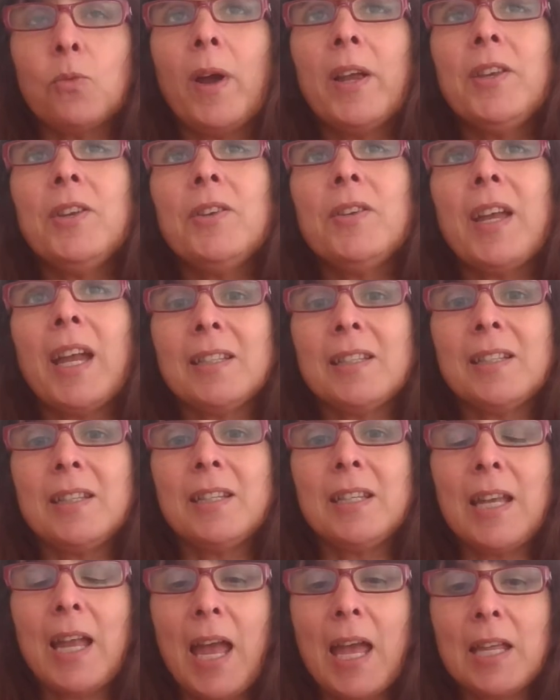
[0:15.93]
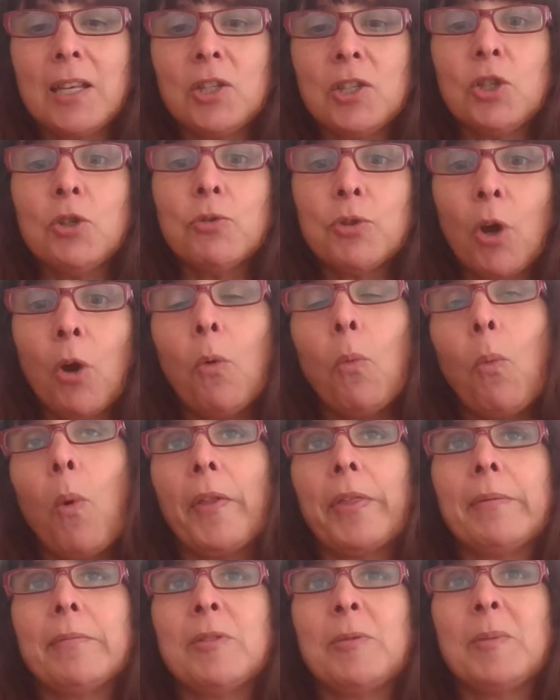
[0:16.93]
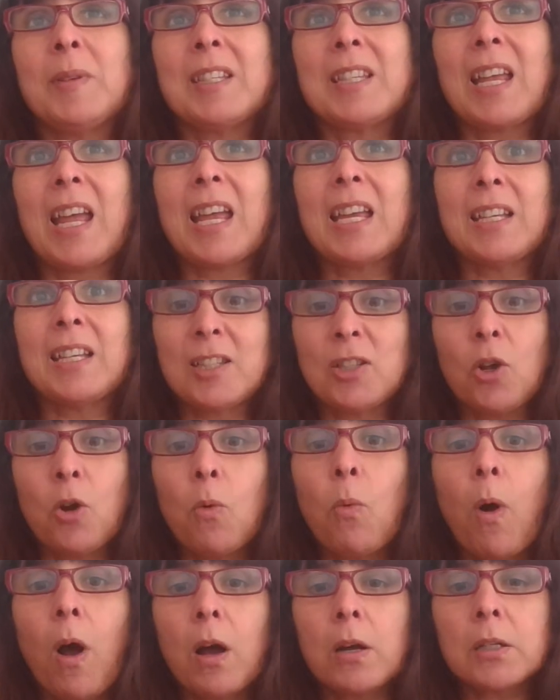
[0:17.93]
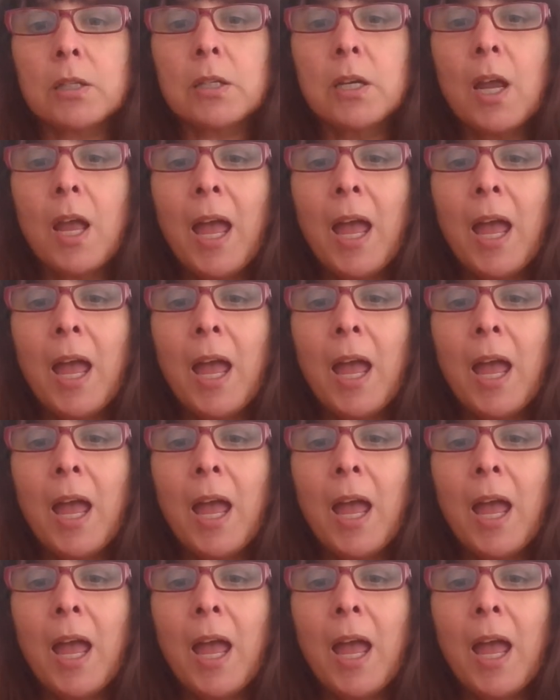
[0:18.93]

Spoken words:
when you get to the end, you don't want them to be saying so what.